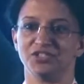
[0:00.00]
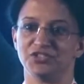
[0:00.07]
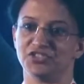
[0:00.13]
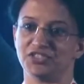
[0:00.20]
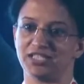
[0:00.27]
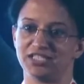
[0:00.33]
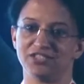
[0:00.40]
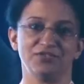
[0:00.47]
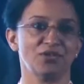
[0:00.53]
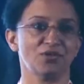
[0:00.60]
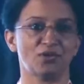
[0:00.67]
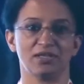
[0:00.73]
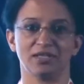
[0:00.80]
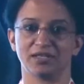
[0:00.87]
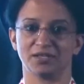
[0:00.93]
to change. We
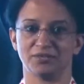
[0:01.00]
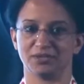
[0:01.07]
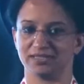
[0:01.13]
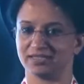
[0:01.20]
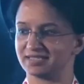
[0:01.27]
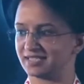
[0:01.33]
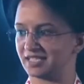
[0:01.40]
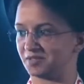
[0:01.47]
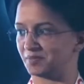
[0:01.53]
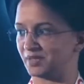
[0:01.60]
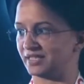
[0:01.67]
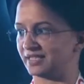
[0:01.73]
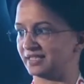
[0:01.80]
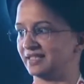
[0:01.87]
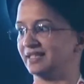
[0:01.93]
all agree with this
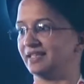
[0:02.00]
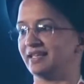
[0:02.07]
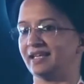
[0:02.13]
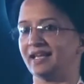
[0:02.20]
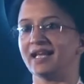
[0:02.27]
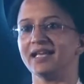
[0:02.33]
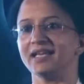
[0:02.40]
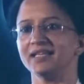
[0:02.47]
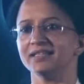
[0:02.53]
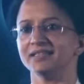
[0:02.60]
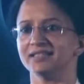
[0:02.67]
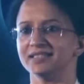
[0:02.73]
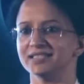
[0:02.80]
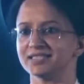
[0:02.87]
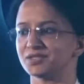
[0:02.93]
statement.
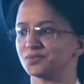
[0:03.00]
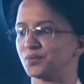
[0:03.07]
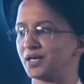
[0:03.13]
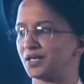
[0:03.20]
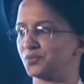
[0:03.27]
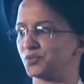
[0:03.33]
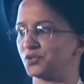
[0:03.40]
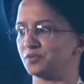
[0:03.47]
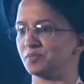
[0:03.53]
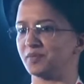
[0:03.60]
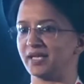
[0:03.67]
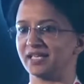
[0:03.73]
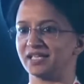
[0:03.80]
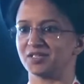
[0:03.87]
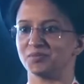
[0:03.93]
And this one would
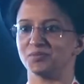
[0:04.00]
make